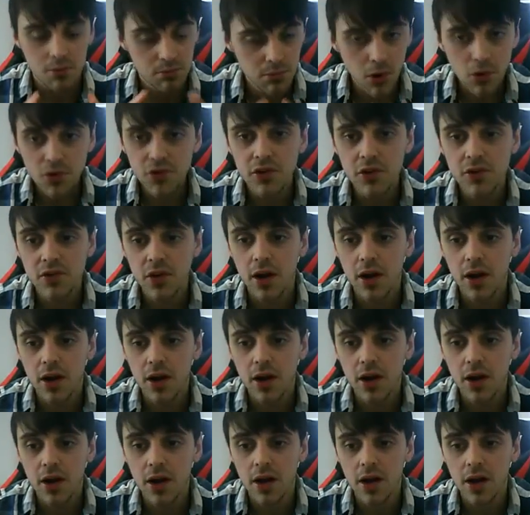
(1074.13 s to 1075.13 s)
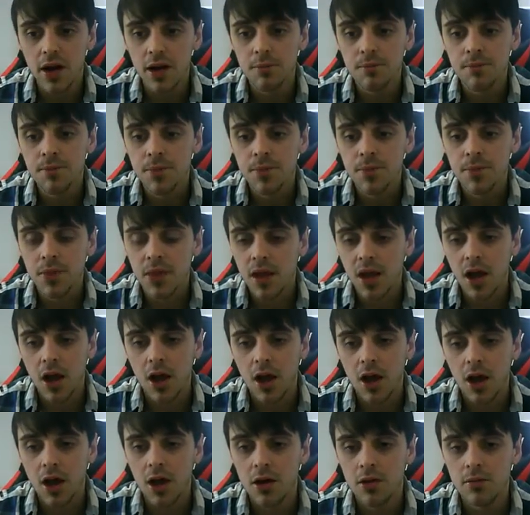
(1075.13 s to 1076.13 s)
most of the time,
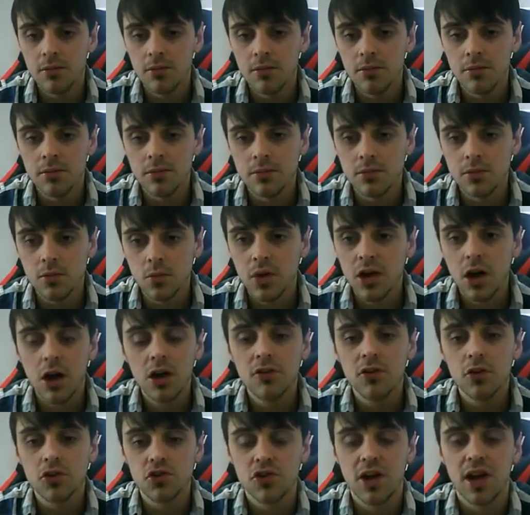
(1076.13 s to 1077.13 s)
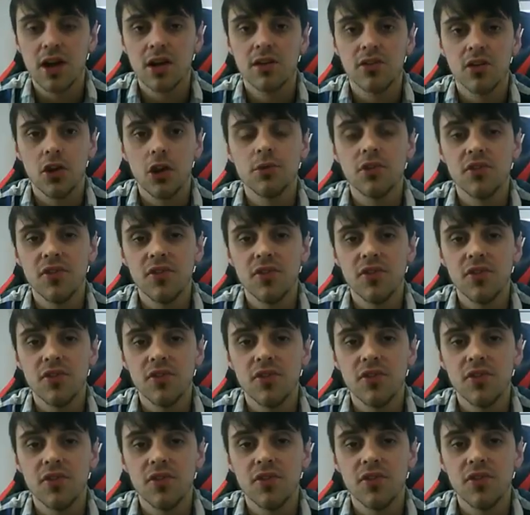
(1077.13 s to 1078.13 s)
we're kind of on track in
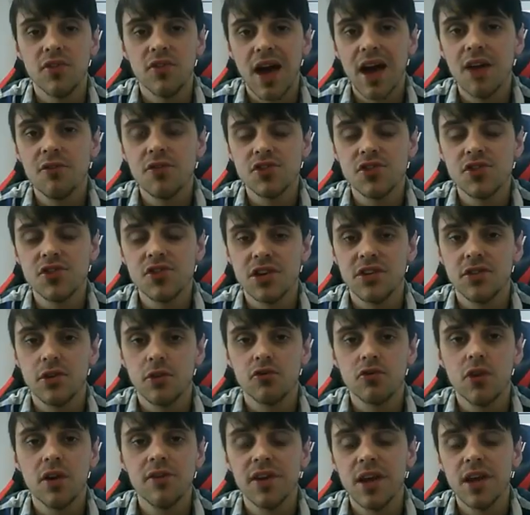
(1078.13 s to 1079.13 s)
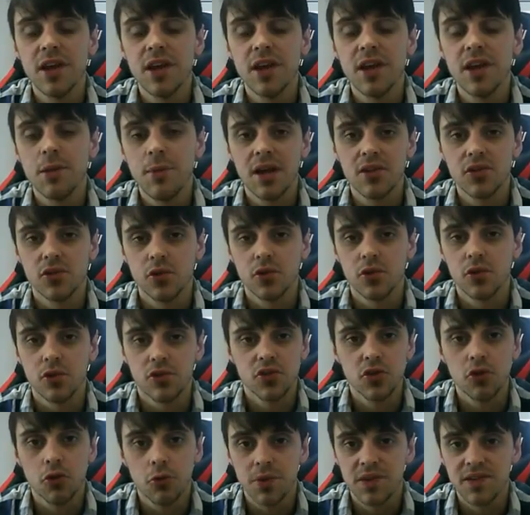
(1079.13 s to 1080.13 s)
terms of averages of roughly about sort of
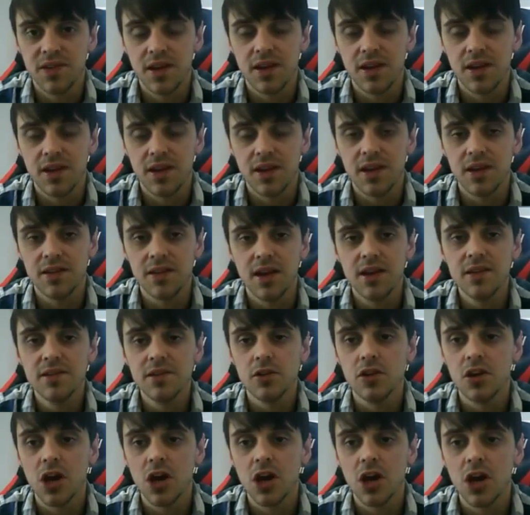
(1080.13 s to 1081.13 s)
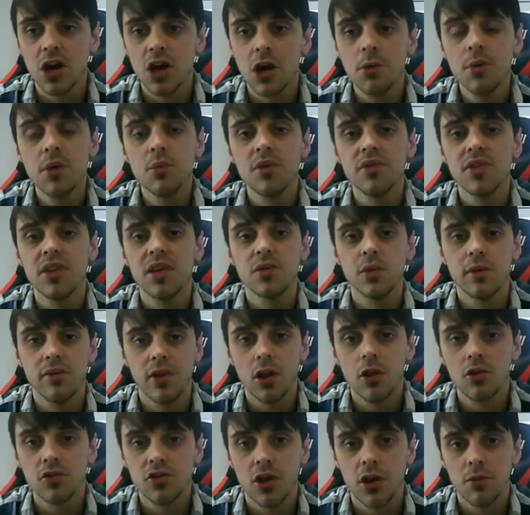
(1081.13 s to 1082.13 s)
2% a day. So you come in with this
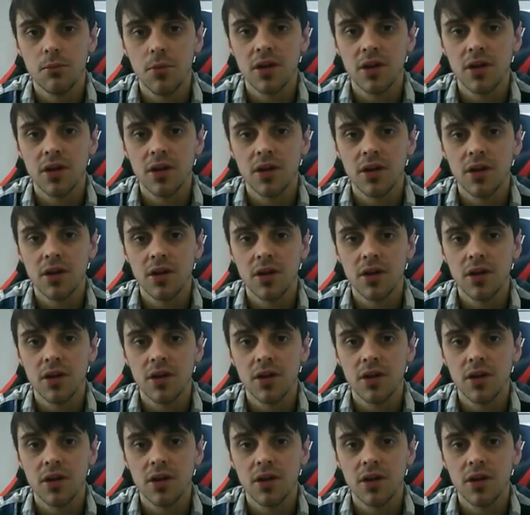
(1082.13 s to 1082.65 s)
with a long-term